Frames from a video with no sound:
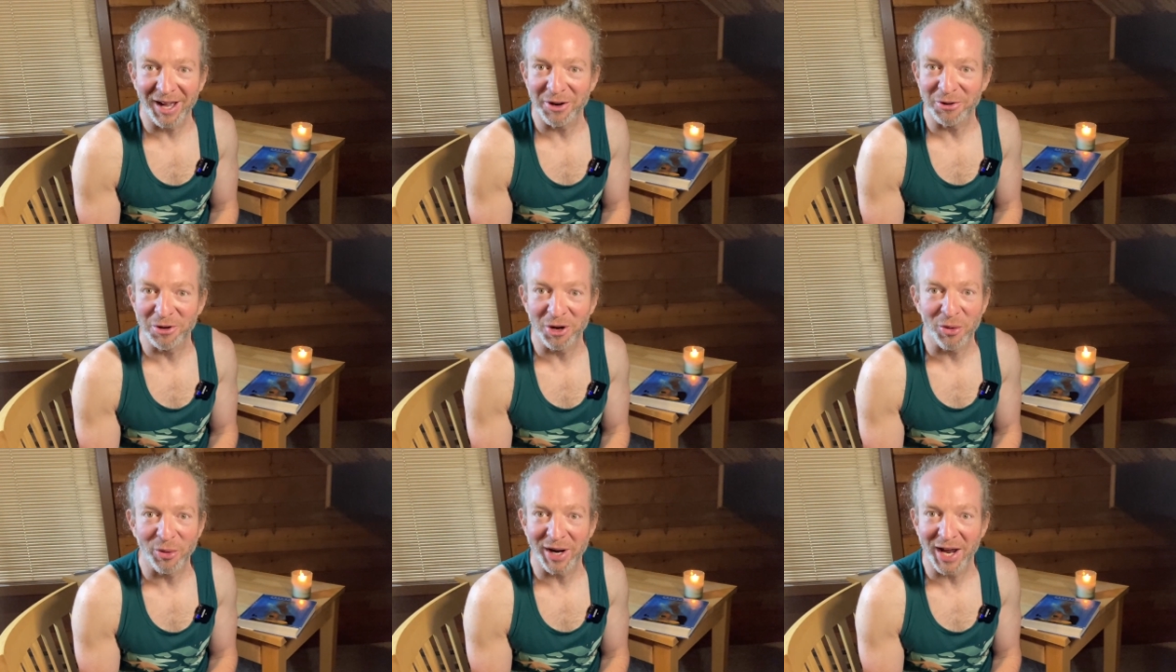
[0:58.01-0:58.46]
I
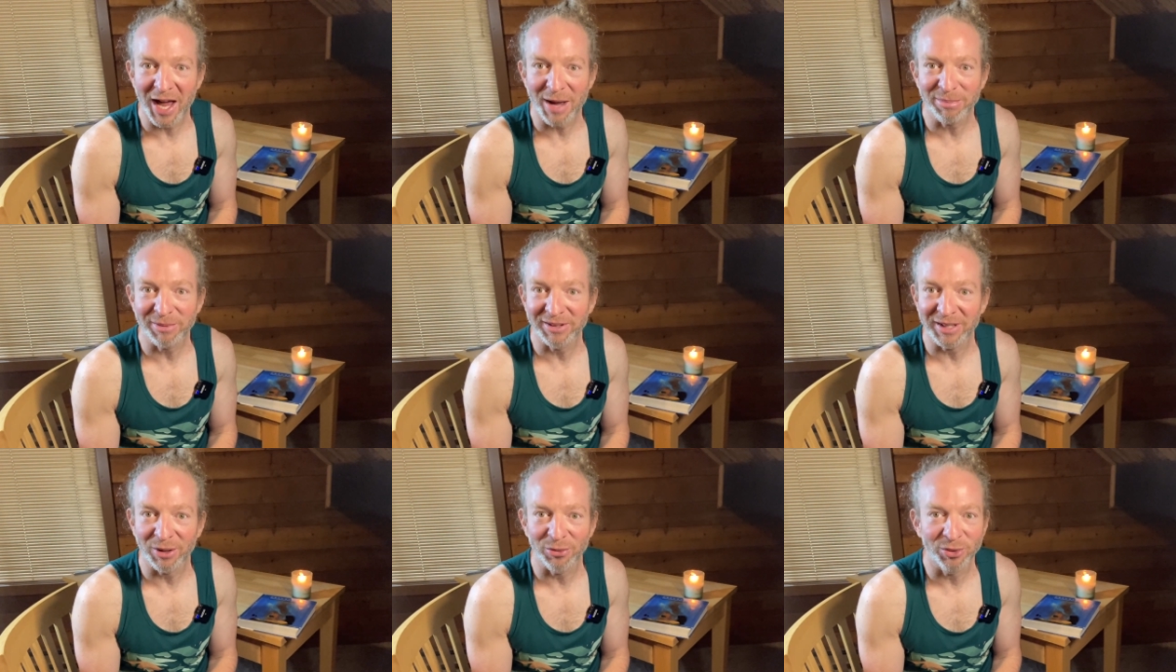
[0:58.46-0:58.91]
don't know what
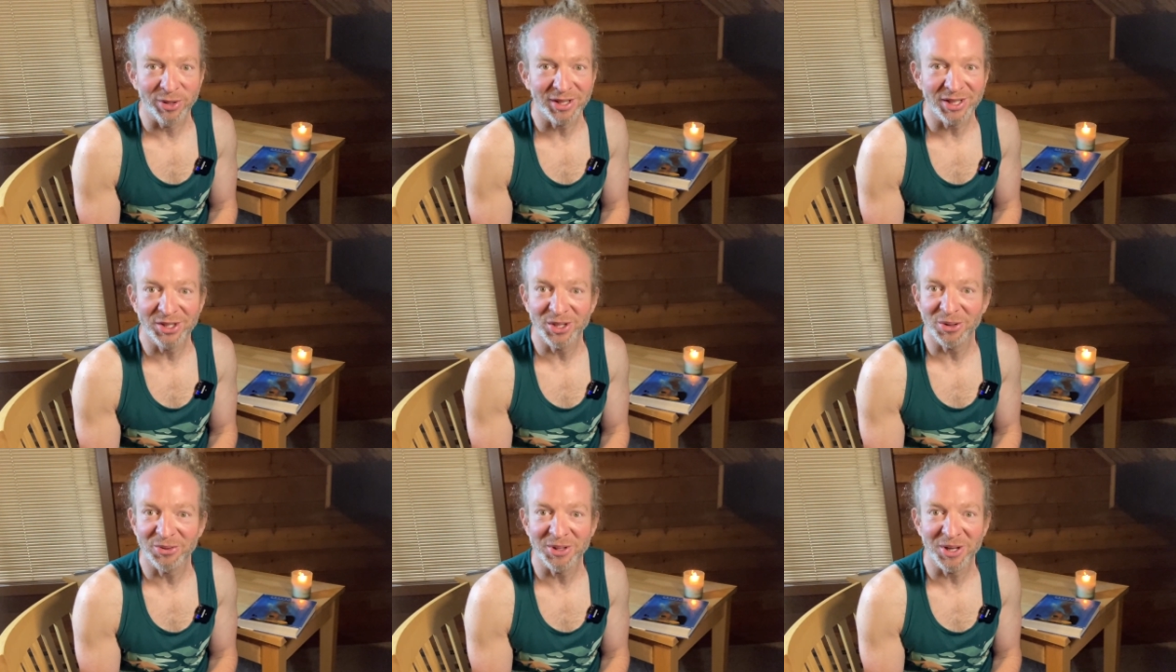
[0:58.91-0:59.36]
happened. I
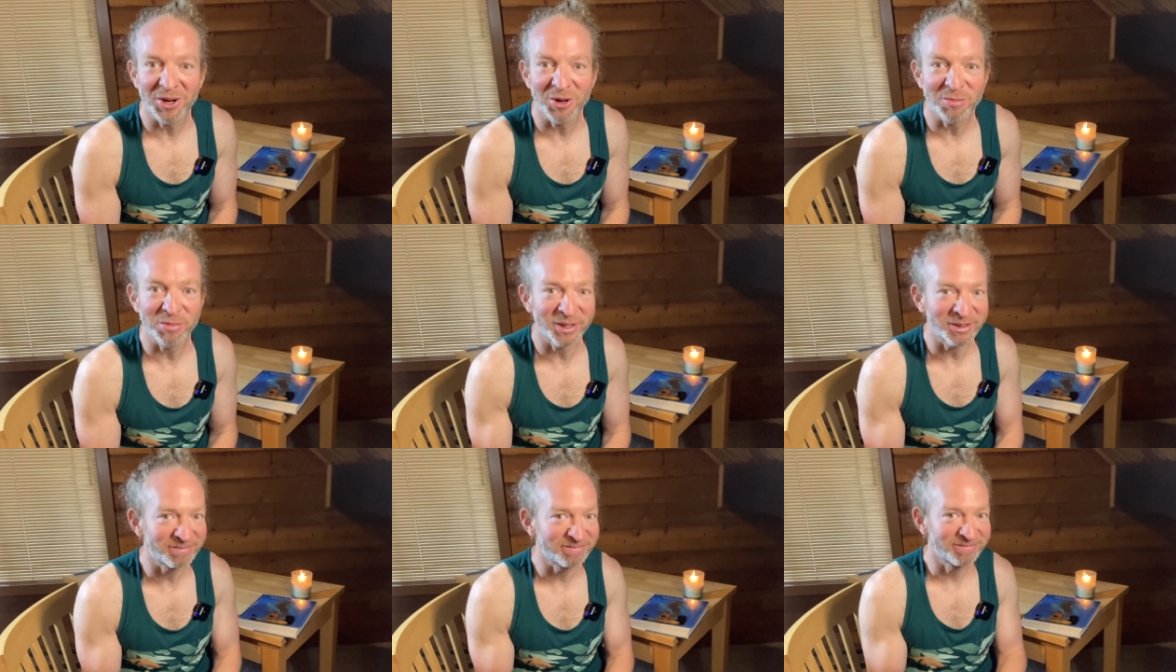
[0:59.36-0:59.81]
really don't know,
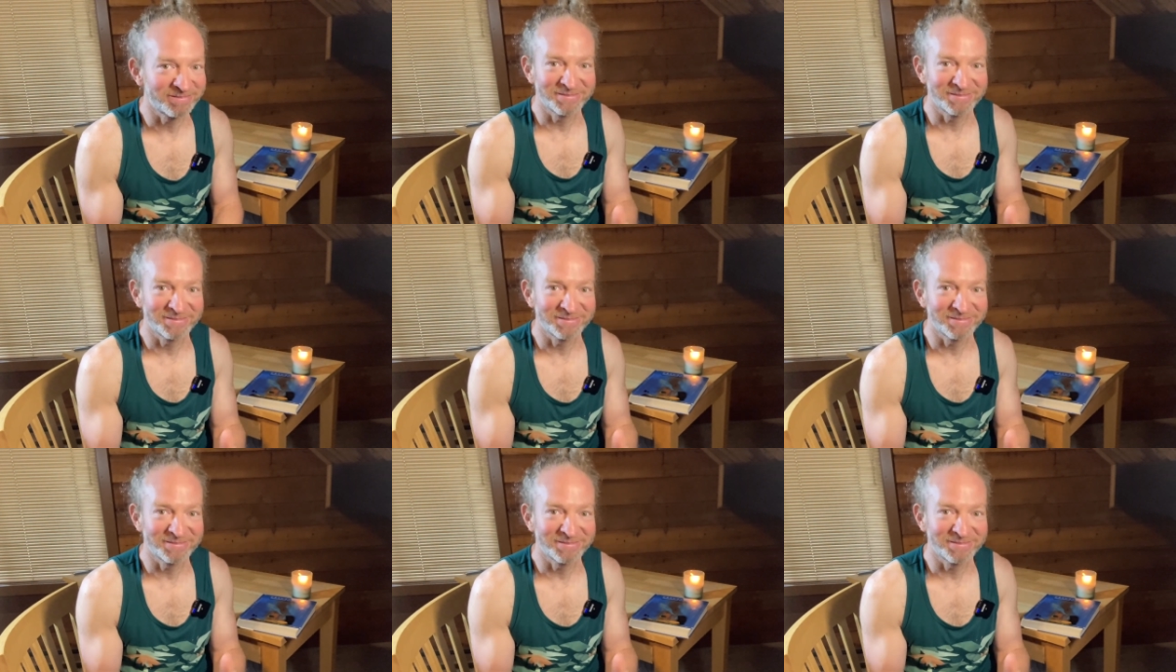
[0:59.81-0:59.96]
but